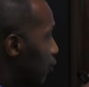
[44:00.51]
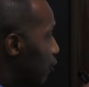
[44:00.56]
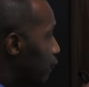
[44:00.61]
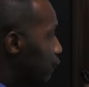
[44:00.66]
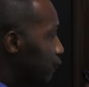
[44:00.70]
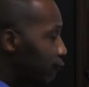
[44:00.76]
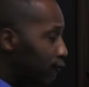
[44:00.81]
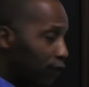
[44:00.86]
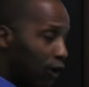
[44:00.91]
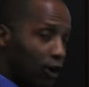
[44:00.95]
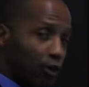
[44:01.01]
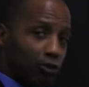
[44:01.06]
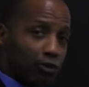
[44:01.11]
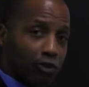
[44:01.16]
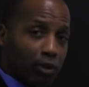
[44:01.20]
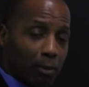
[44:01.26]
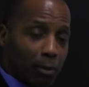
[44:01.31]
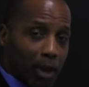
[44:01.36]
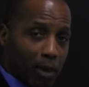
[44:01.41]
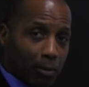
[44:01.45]
The
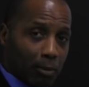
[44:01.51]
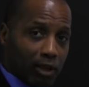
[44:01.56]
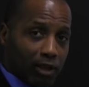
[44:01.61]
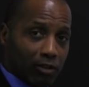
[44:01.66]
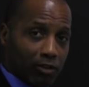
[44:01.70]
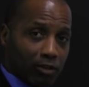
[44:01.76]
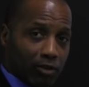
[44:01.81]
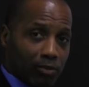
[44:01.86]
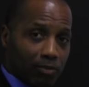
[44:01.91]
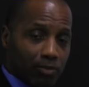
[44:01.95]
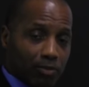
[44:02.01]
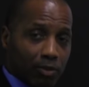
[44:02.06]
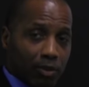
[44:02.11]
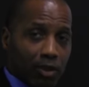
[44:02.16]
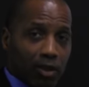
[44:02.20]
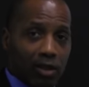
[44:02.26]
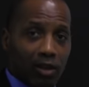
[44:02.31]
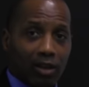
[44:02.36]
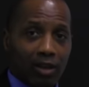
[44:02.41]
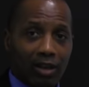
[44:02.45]
First Amendment
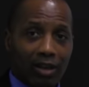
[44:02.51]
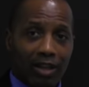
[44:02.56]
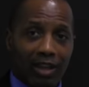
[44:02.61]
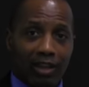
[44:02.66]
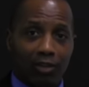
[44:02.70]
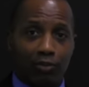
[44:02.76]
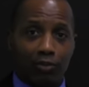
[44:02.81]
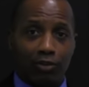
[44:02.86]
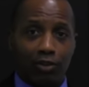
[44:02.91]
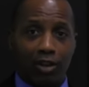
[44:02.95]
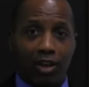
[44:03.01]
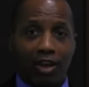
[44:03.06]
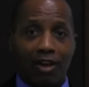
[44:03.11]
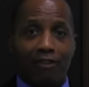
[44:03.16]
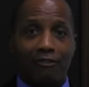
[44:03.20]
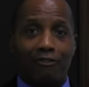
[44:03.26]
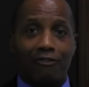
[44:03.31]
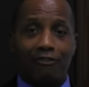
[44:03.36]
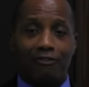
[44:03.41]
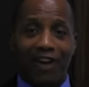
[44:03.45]
lists
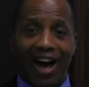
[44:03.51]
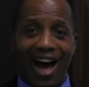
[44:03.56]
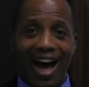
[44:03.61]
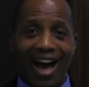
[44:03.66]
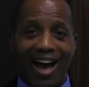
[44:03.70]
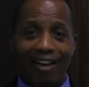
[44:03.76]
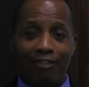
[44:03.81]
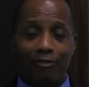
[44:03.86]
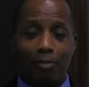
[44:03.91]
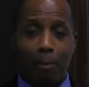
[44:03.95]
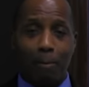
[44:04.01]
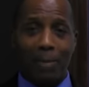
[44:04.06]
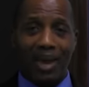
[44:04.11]
five